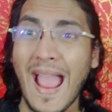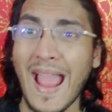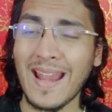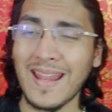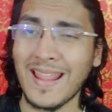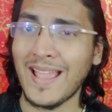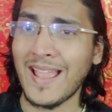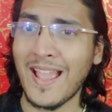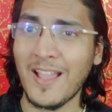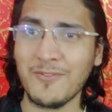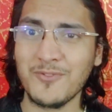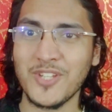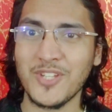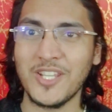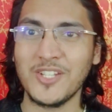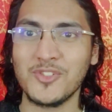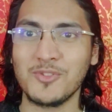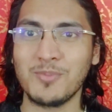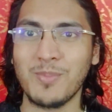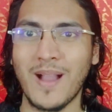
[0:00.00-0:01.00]
And I have
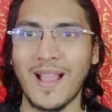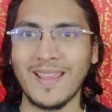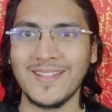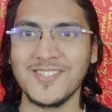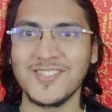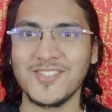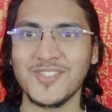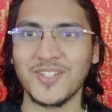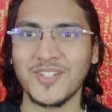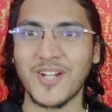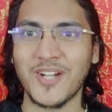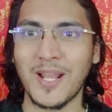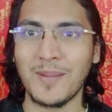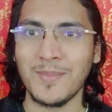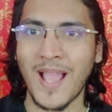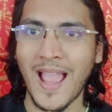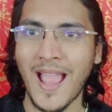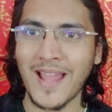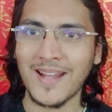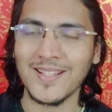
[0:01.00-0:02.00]
changed my
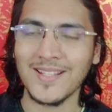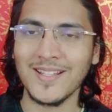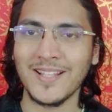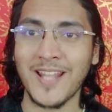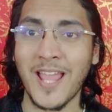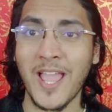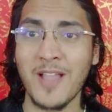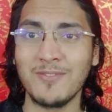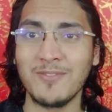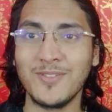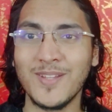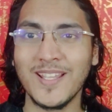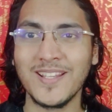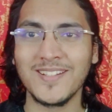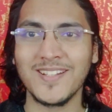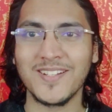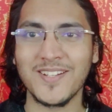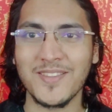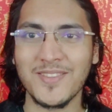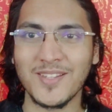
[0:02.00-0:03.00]
Instagram handle and I have
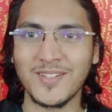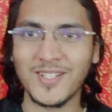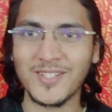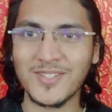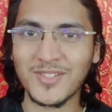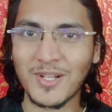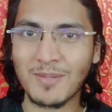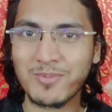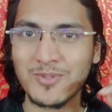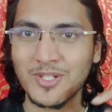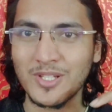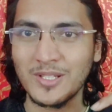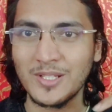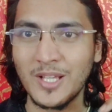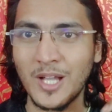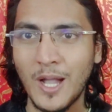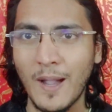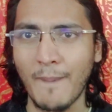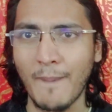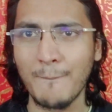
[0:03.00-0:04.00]
linked it in the
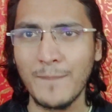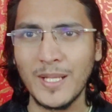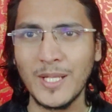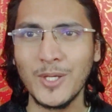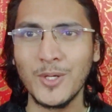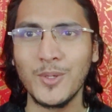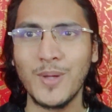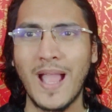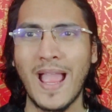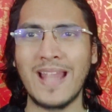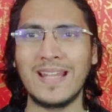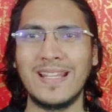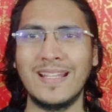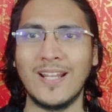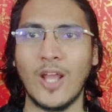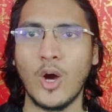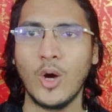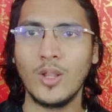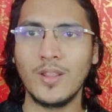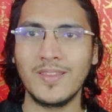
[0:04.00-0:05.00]
description below and
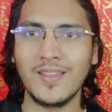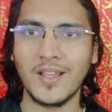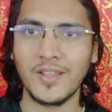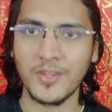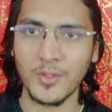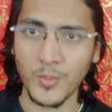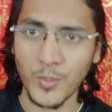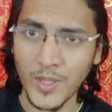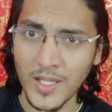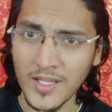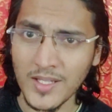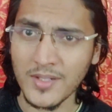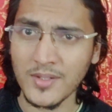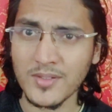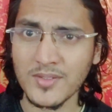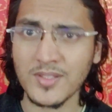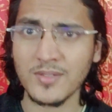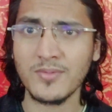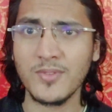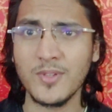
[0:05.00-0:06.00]
in all the other
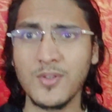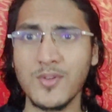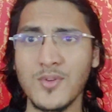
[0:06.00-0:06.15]
videos. If you